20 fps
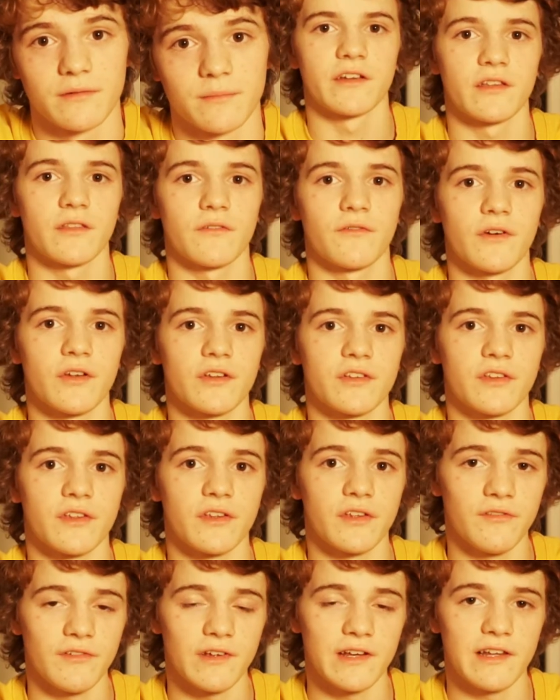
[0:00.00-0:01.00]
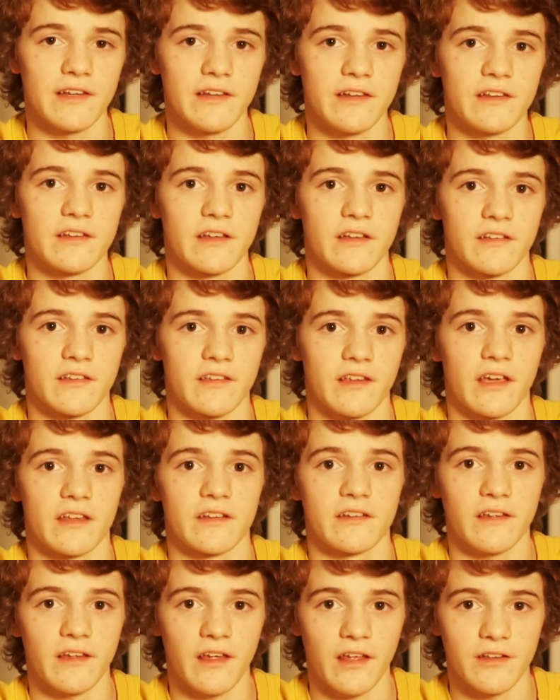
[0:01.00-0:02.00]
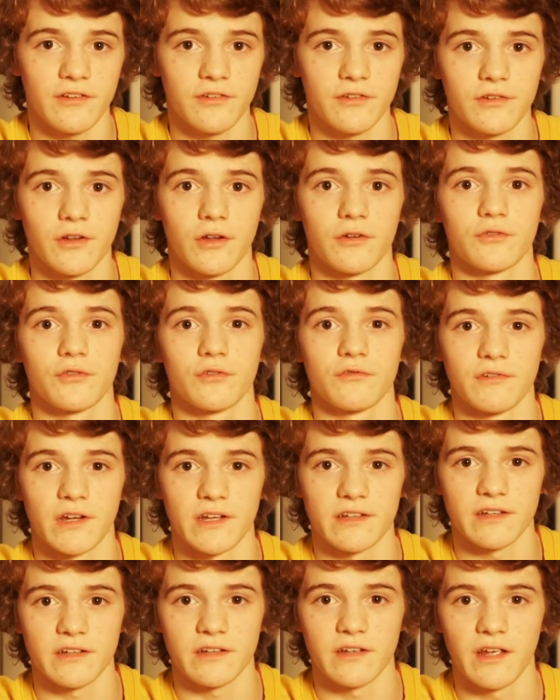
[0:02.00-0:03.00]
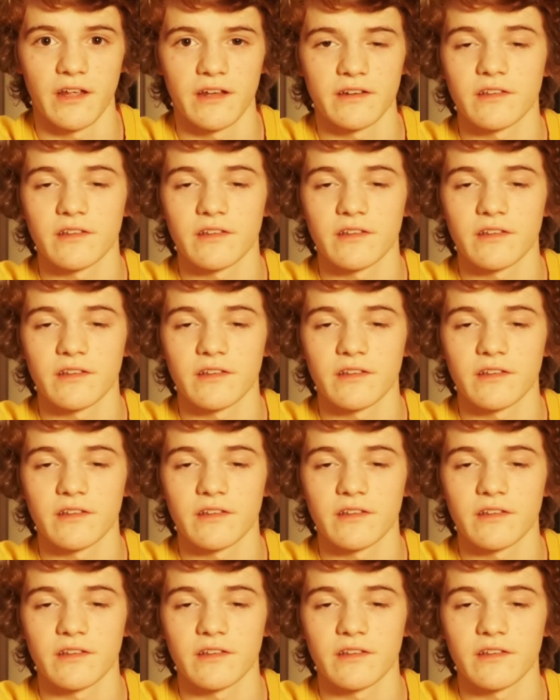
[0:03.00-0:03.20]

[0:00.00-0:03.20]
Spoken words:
Right, so the first thing you really need to understand, in case you don't already,